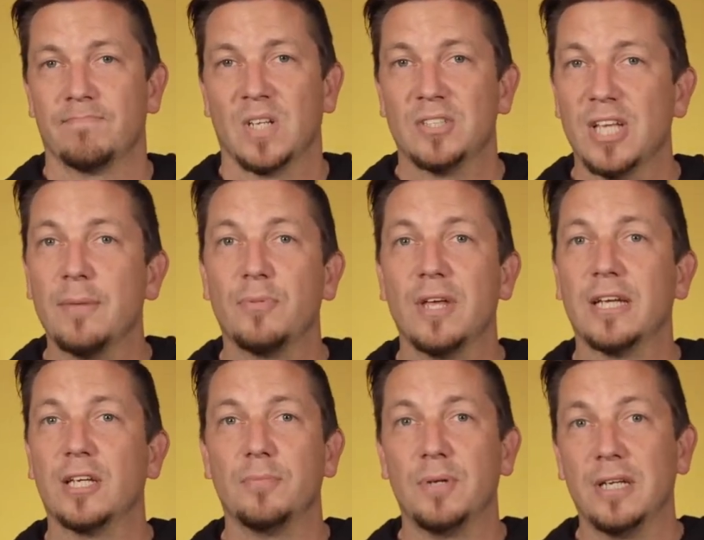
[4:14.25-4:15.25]
Same thing
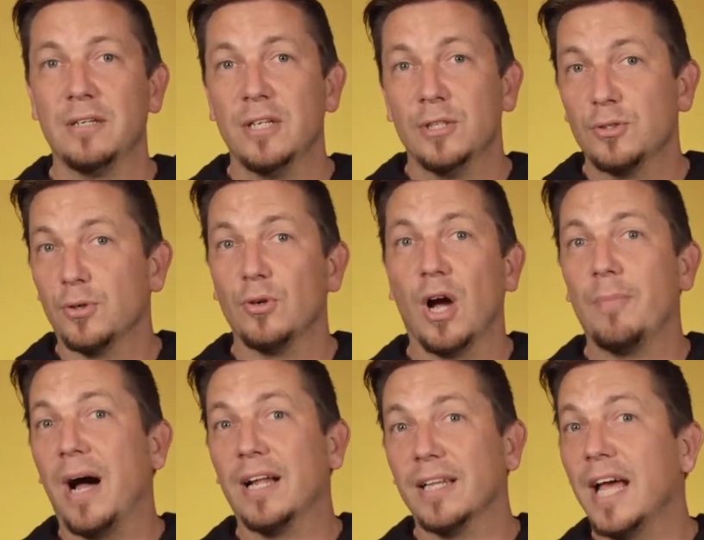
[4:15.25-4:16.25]
could be true
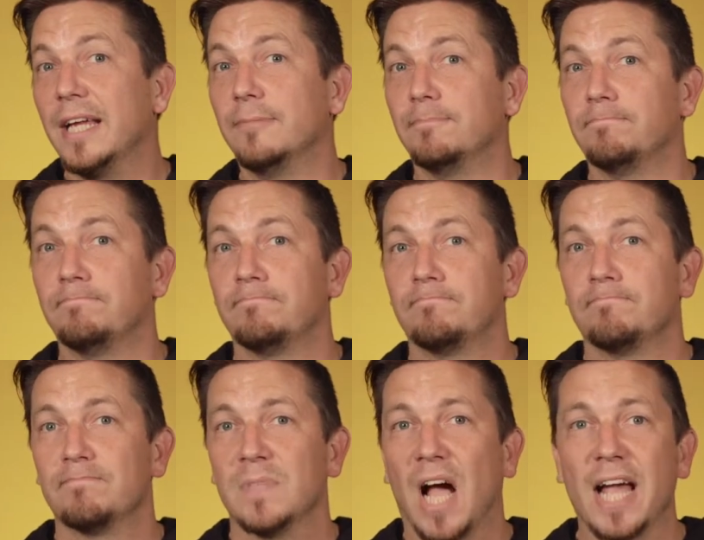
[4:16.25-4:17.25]
about light.
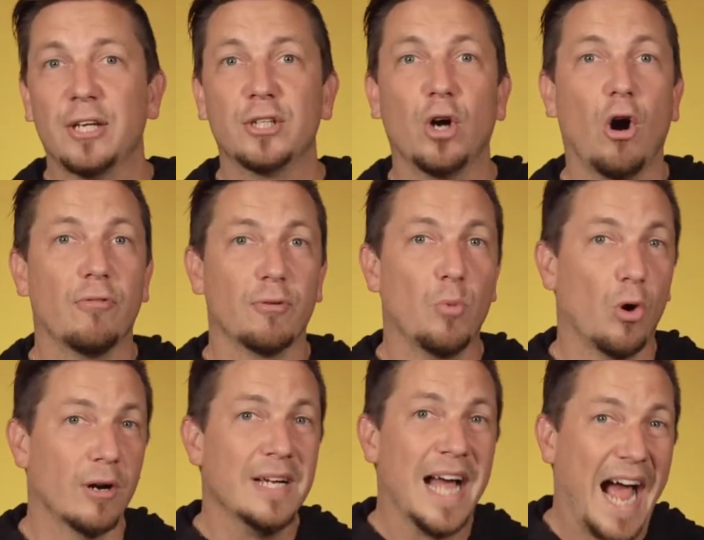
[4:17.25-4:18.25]
I could call for
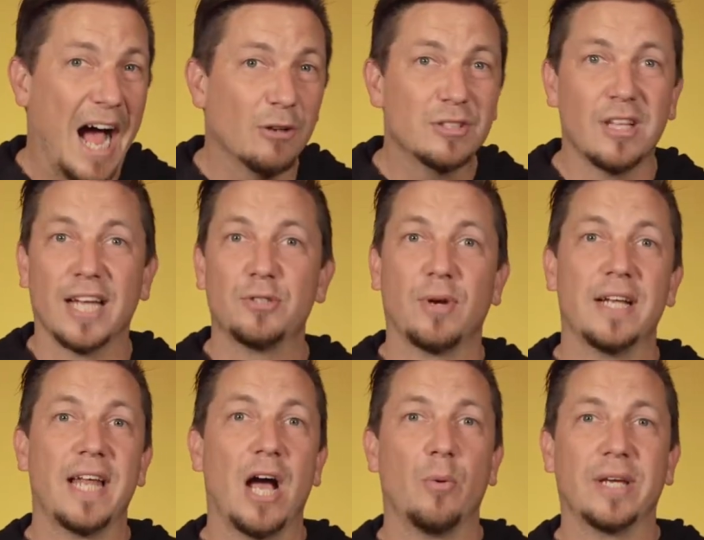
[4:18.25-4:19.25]
more house lights right
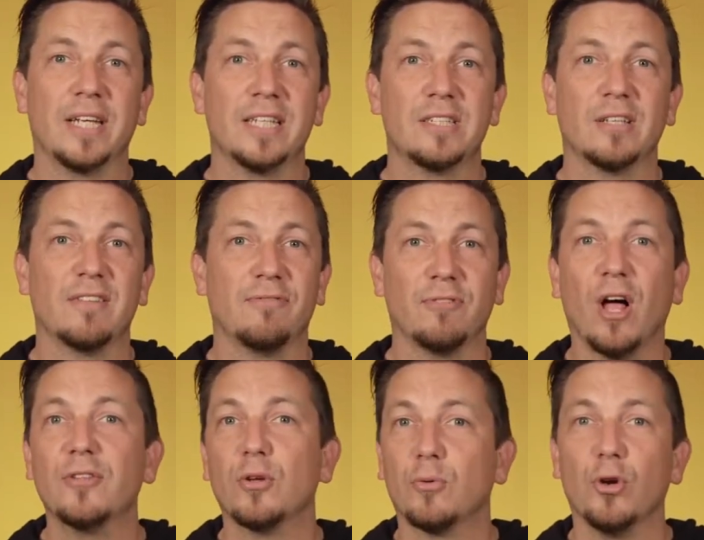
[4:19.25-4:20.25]
now. We could easily
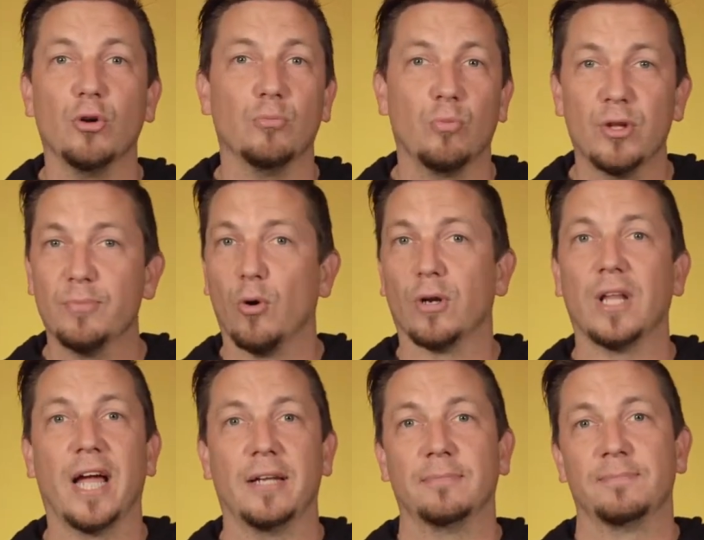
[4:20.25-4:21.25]
flood the room with more
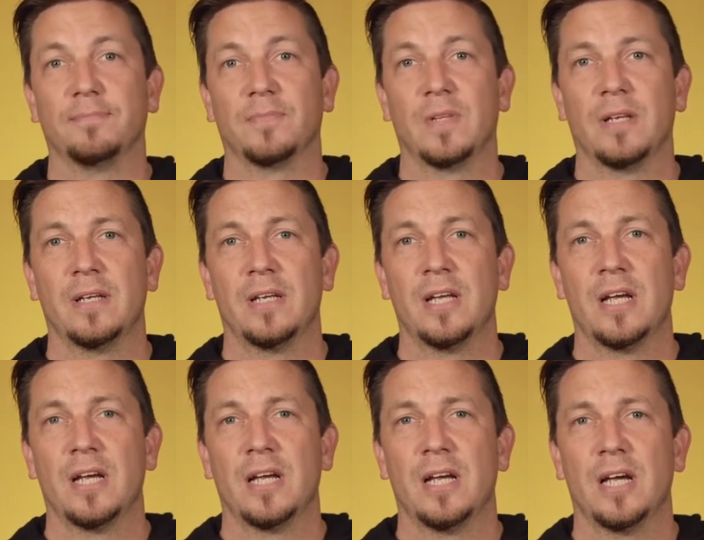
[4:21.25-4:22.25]
light.
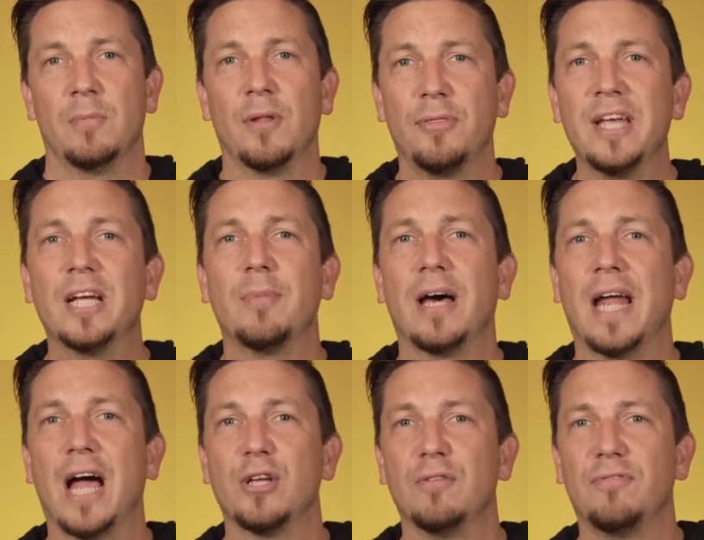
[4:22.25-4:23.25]
But think about
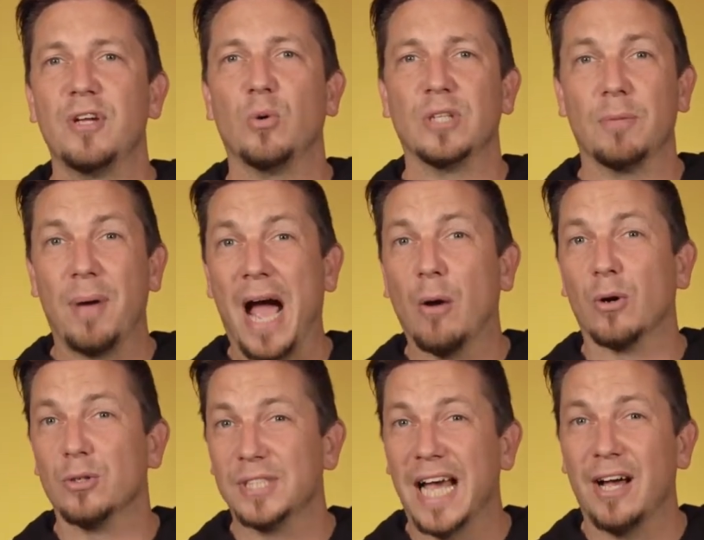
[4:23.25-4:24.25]
how you feel when the power
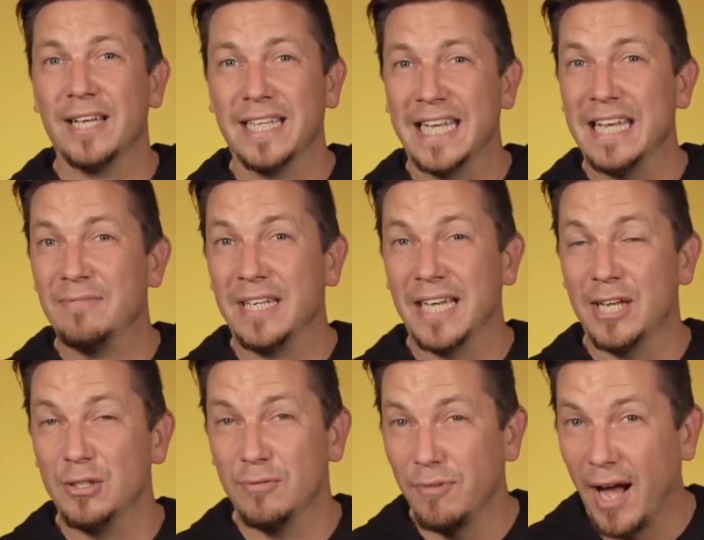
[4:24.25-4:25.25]
goes out in the evening
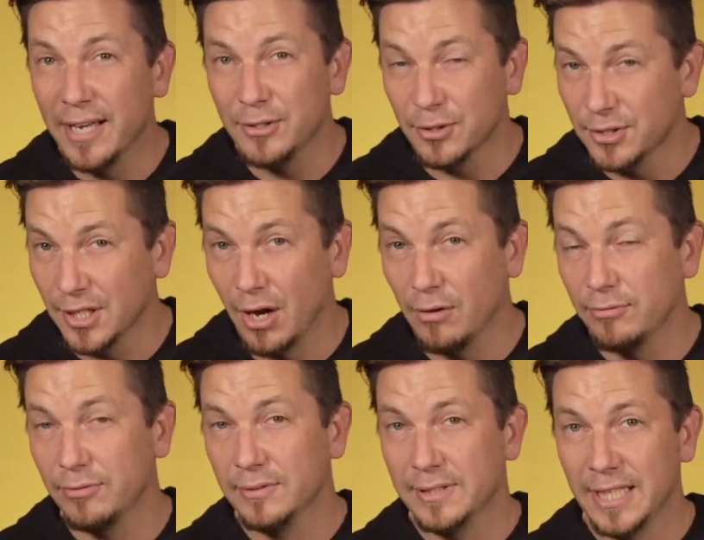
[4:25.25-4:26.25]
and you find
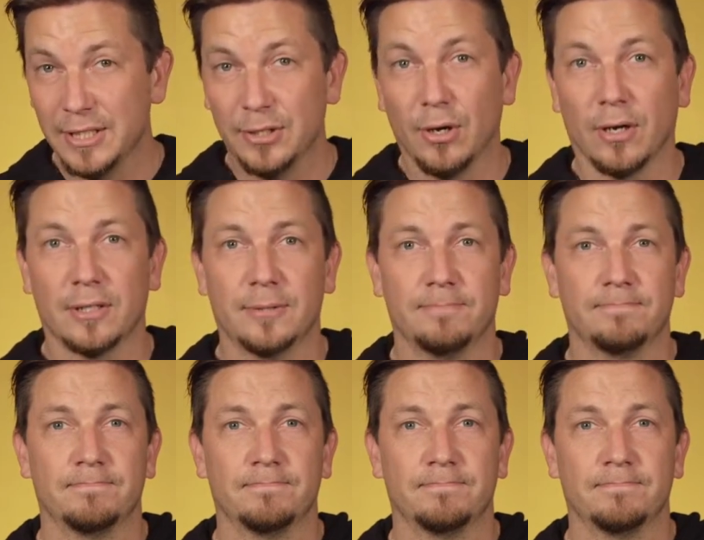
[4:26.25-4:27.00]
yourself in the dark.